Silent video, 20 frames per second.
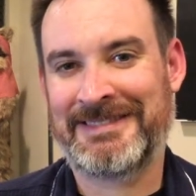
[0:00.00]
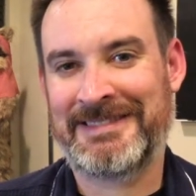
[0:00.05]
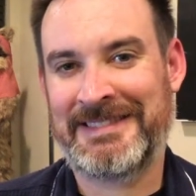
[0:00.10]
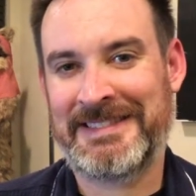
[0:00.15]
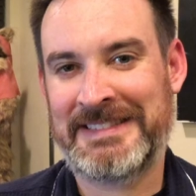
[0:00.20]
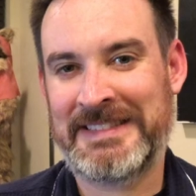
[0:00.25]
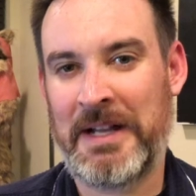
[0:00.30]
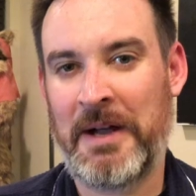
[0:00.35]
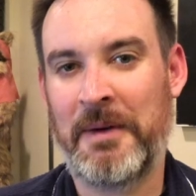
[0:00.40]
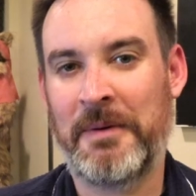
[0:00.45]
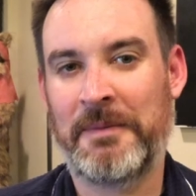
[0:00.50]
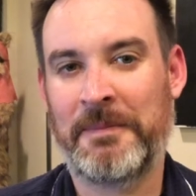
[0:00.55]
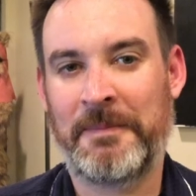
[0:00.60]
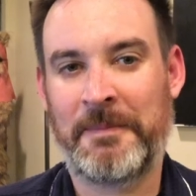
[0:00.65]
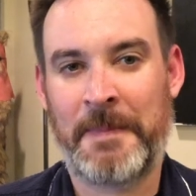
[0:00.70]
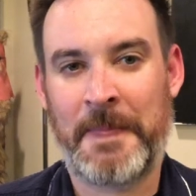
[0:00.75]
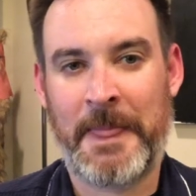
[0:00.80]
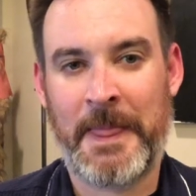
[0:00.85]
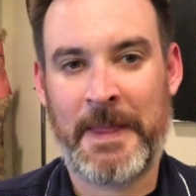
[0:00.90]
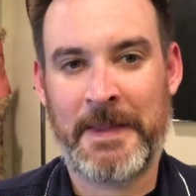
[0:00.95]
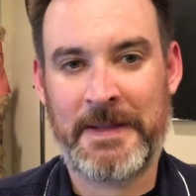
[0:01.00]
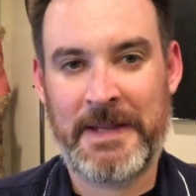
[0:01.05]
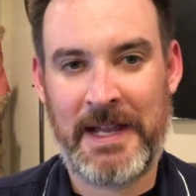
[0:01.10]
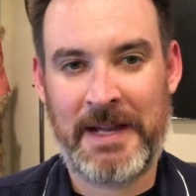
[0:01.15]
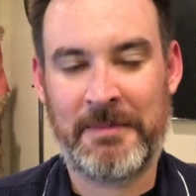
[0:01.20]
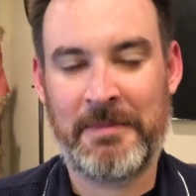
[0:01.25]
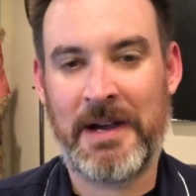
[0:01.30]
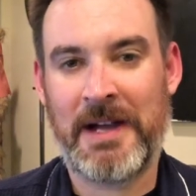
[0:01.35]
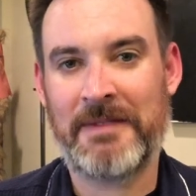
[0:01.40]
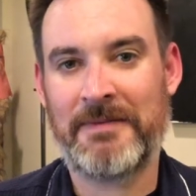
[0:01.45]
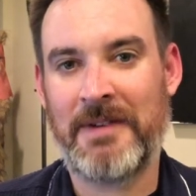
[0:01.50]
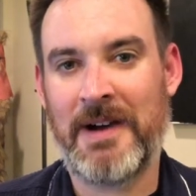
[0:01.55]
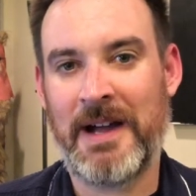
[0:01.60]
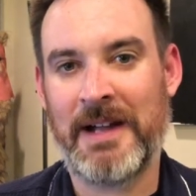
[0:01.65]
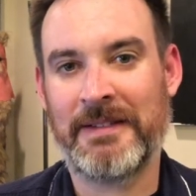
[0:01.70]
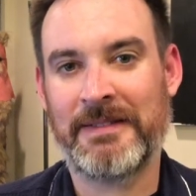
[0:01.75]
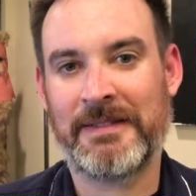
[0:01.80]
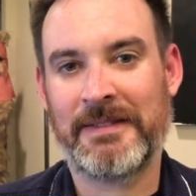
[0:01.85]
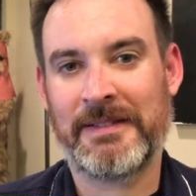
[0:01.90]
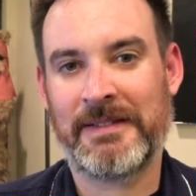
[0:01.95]
So take my
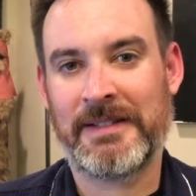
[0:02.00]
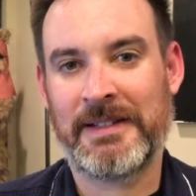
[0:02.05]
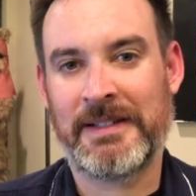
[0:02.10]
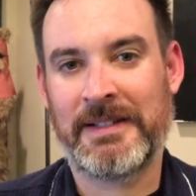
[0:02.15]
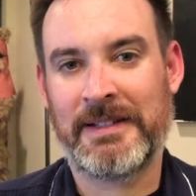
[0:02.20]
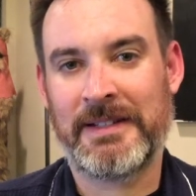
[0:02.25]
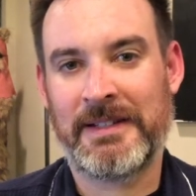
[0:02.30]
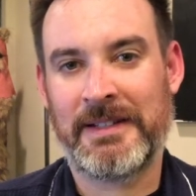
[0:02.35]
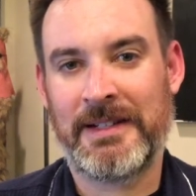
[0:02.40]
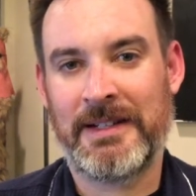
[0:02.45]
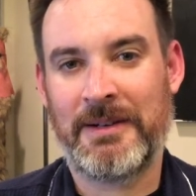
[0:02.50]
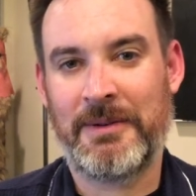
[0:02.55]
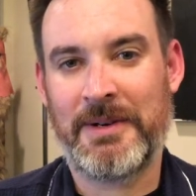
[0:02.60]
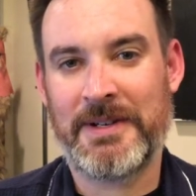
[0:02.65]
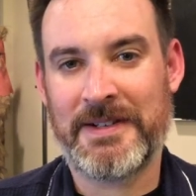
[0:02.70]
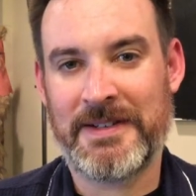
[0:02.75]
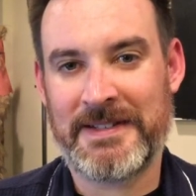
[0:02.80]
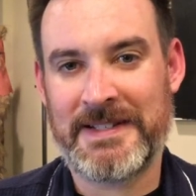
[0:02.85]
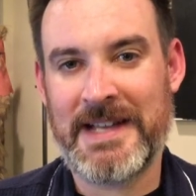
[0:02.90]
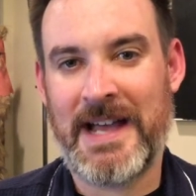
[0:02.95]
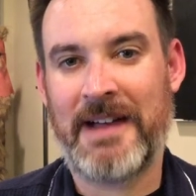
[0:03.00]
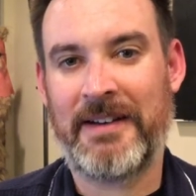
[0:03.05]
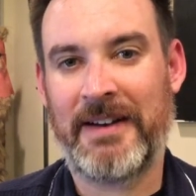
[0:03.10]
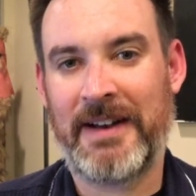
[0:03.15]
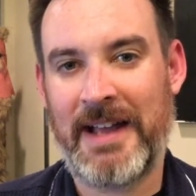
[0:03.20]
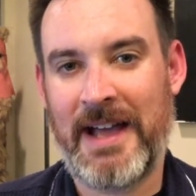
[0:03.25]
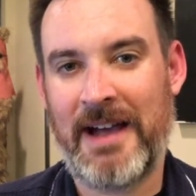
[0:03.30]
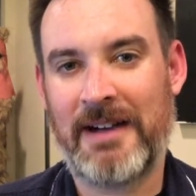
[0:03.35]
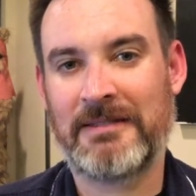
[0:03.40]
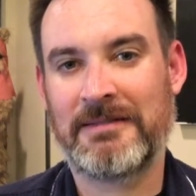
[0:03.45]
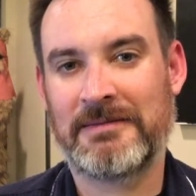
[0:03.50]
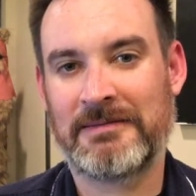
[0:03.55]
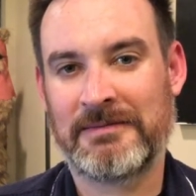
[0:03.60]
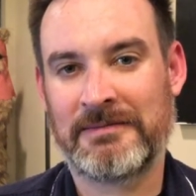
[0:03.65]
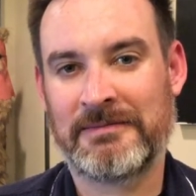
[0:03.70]
advice. When you're down and out,